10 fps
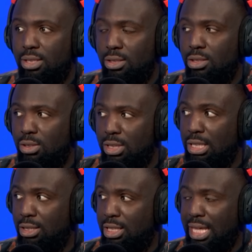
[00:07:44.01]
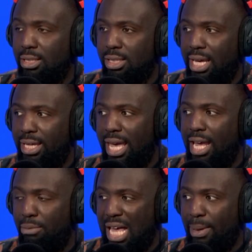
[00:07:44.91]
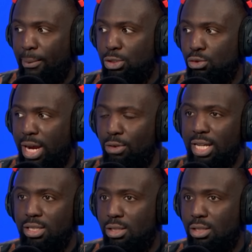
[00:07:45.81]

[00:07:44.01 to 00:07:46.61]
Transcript: And so things like getting black people to write racist